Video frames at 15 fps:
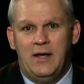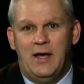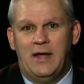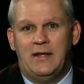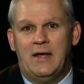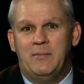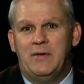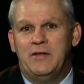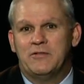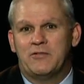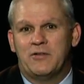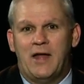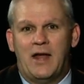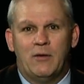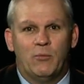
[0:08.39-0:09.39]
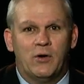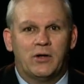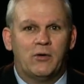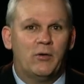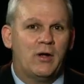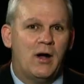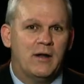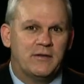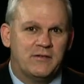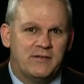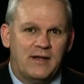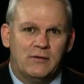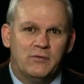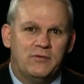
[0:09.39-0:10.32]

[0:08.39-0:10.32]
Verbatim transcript: And that means there's a lot of work going on at the St.